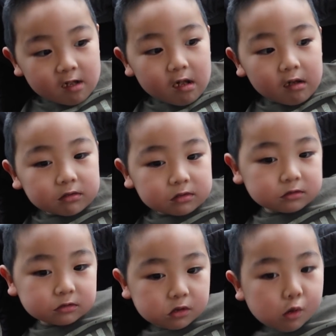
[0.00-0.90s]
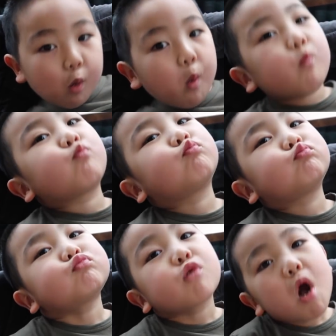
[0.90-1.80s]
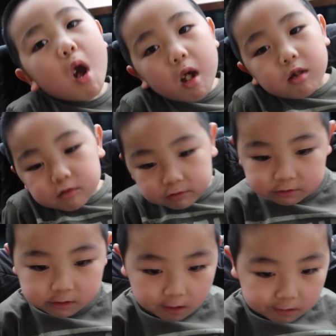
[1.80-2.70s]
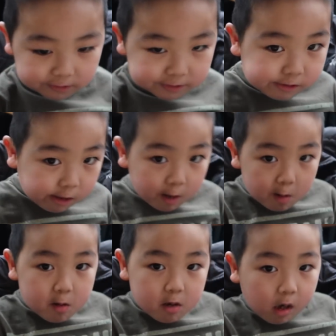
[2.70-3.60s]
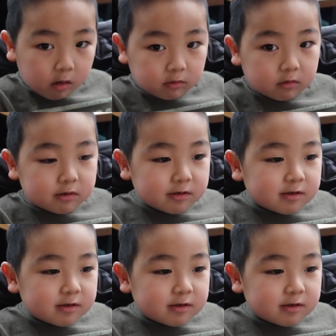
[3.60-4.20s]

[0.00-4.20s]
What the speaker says: They've been asking about you. They're like, where's KK?